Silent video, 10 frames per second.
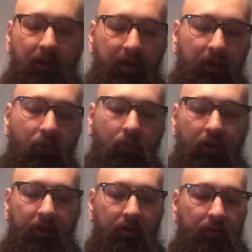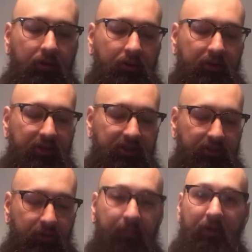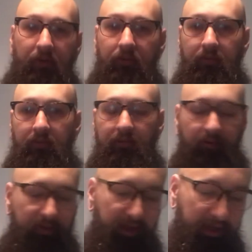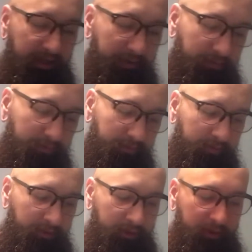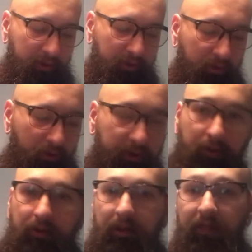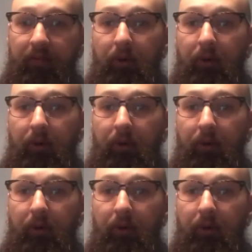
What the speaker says: It will distribute the oil and the